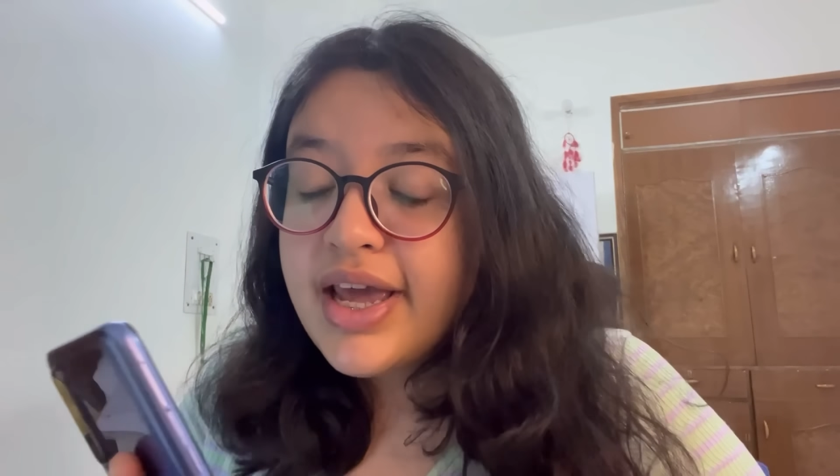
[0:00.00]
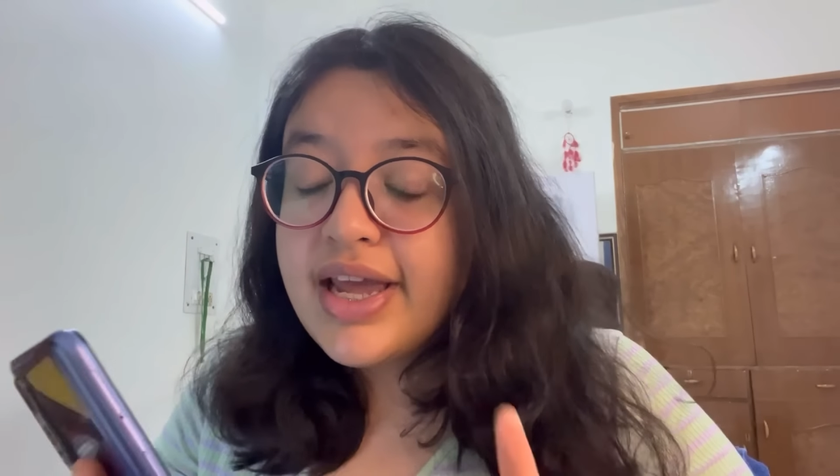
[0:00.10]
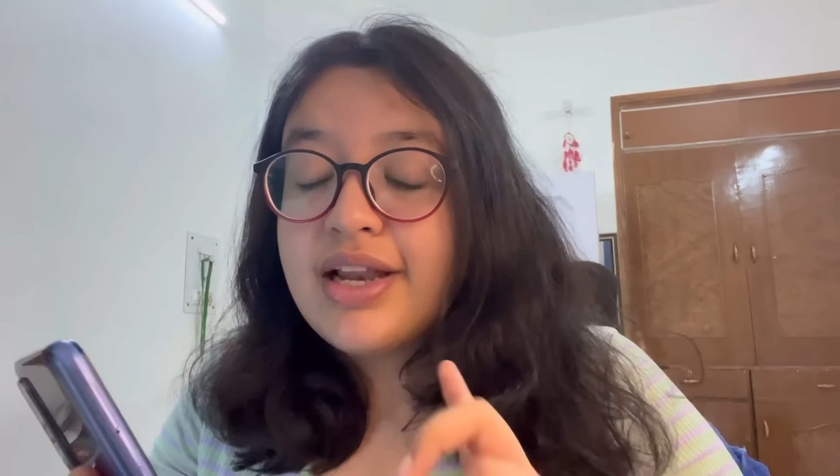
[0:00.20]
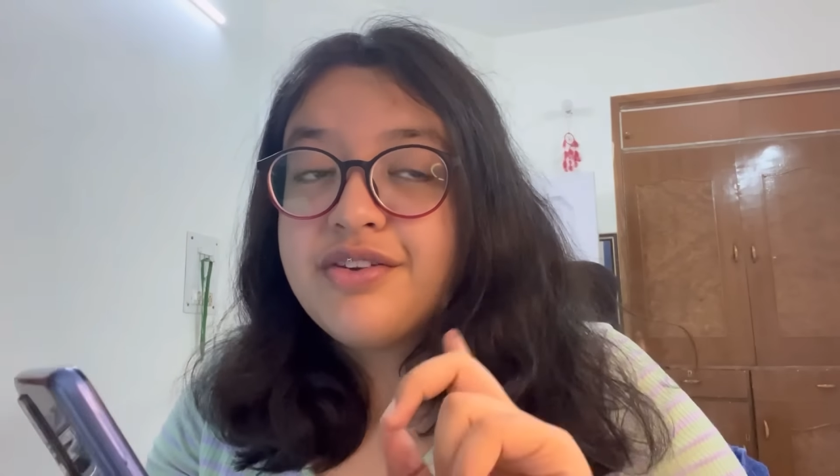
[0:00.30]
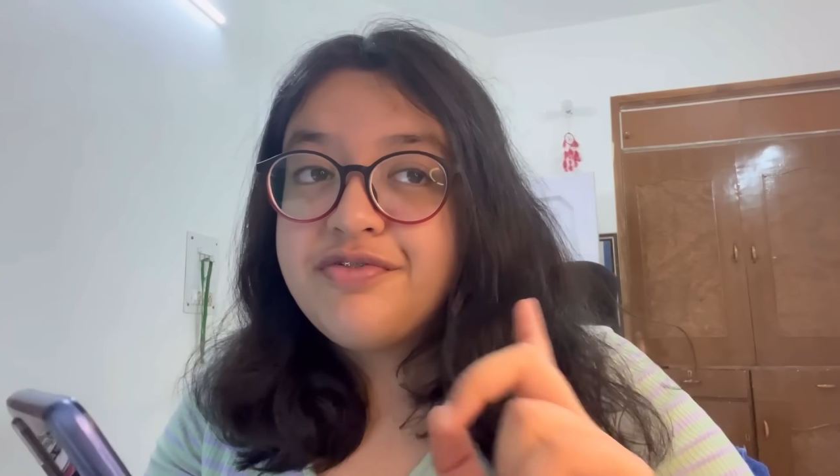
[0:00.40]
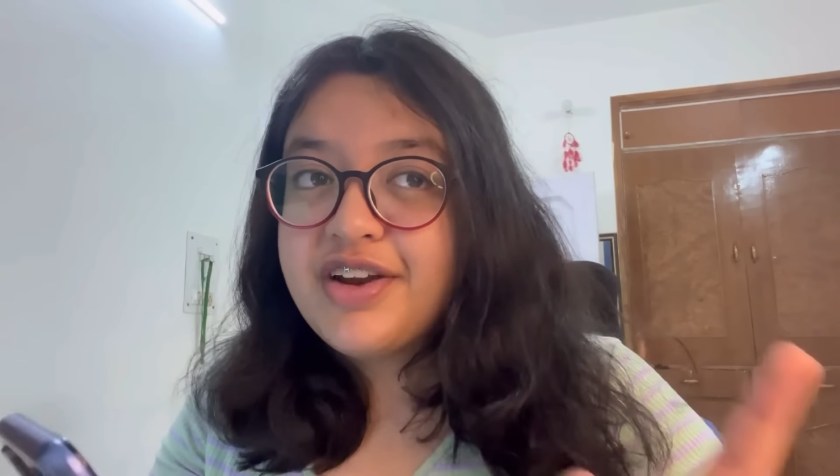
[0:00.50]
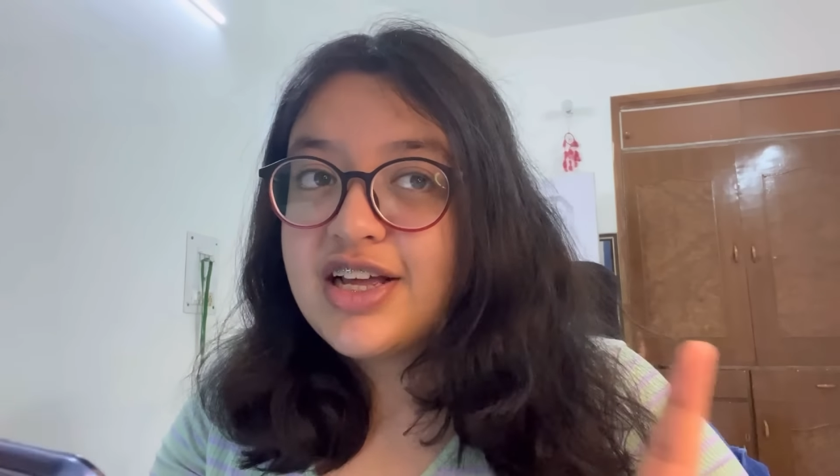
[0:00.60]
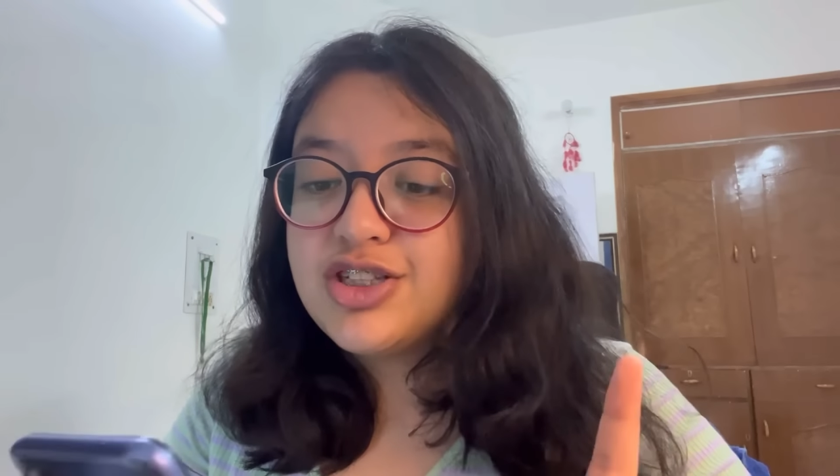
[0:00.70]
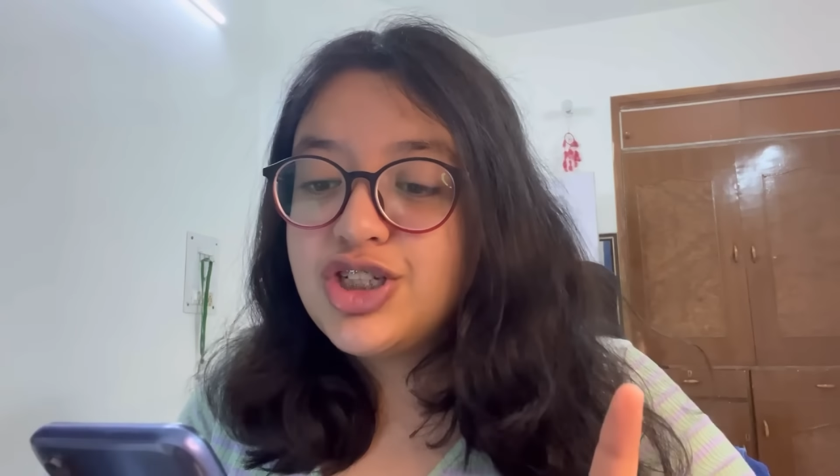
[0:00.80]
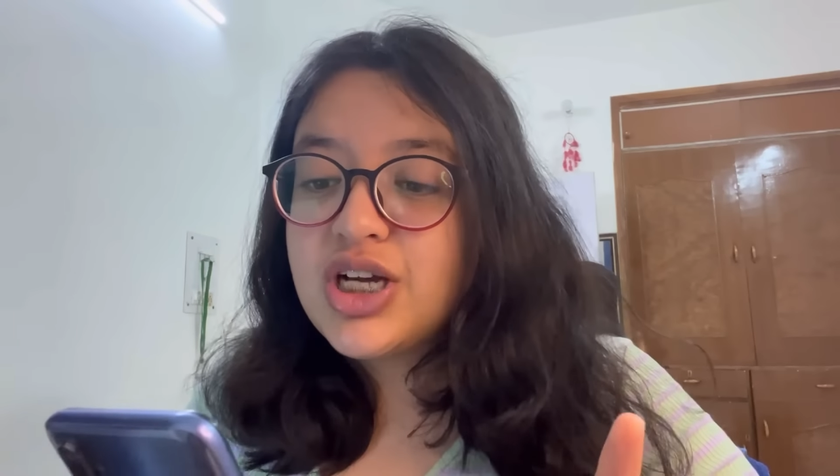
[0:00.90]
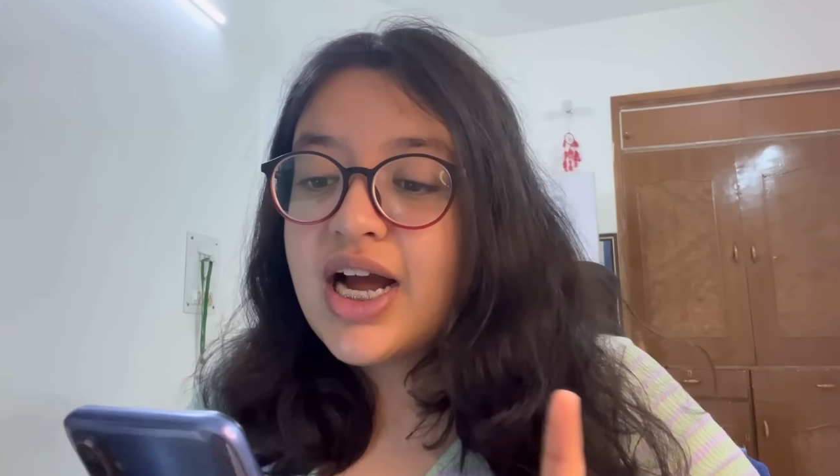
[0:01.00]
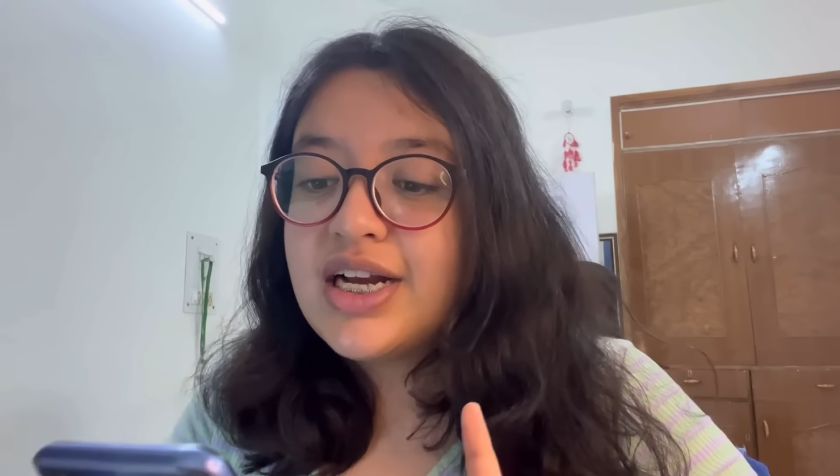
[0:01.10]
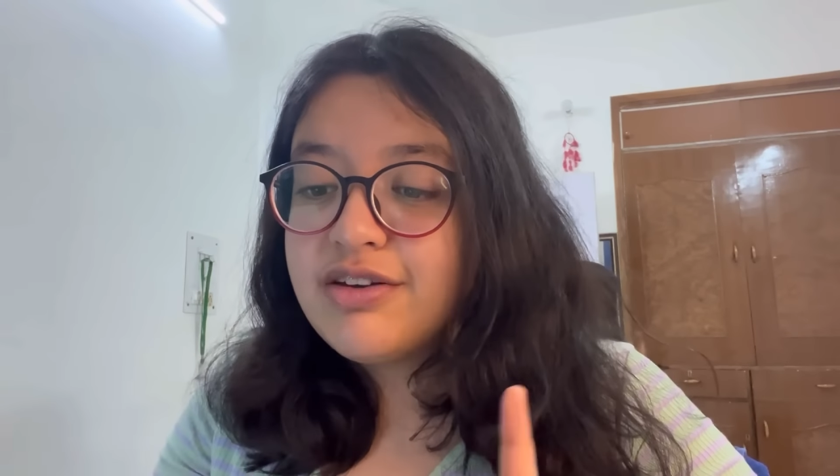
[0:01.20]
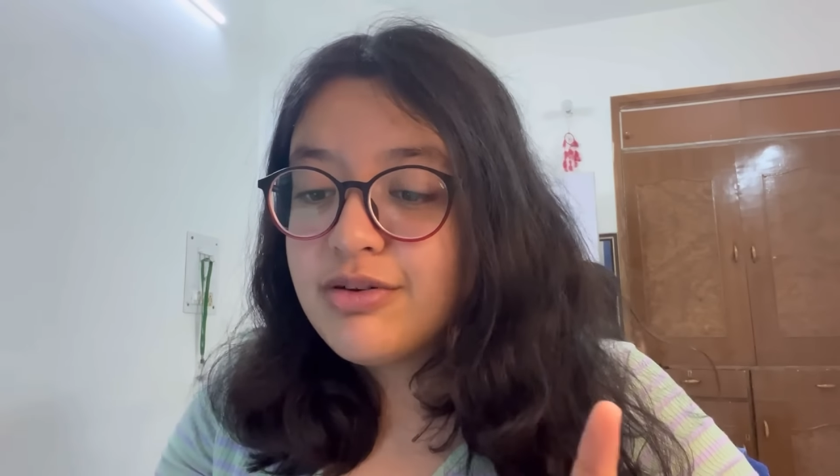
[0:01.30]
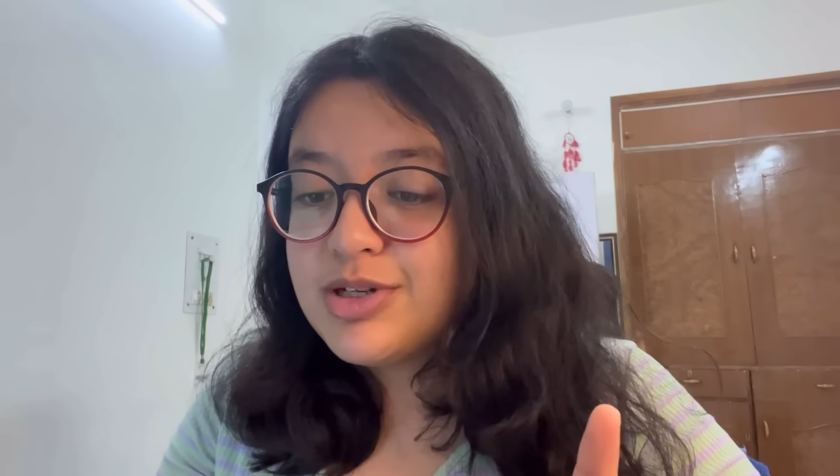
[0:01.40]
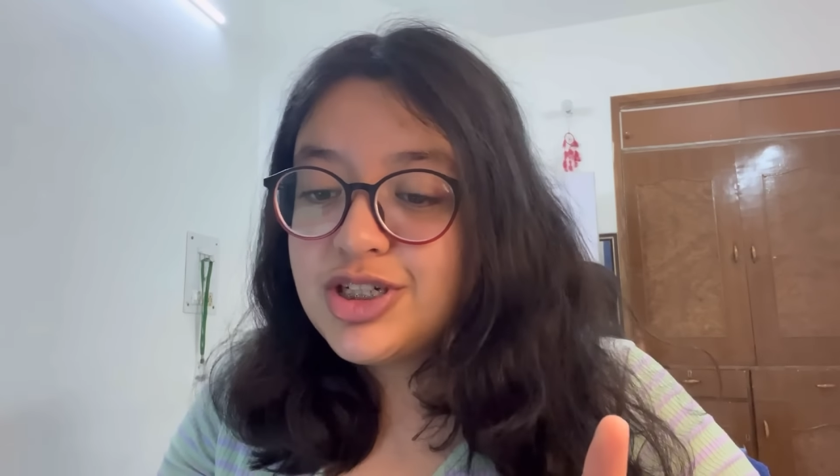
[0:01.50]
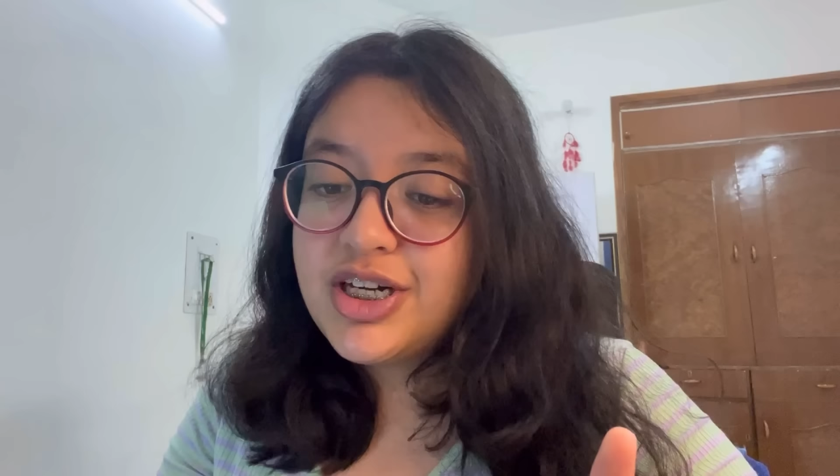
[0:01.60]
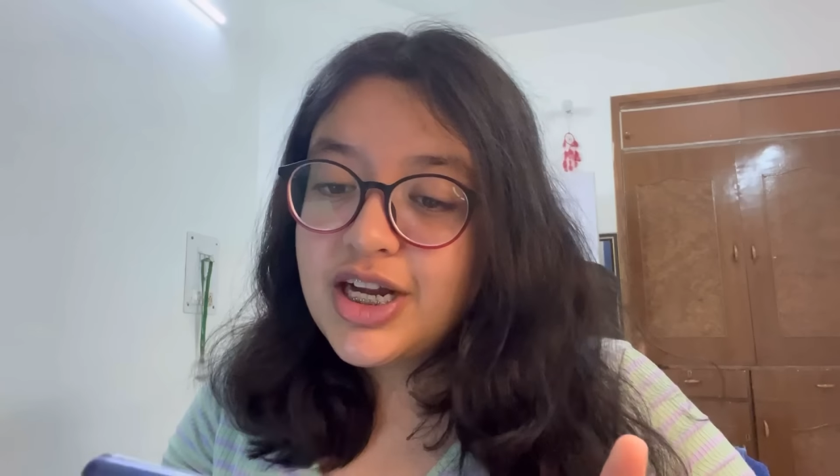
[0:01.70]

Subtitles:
in French and Information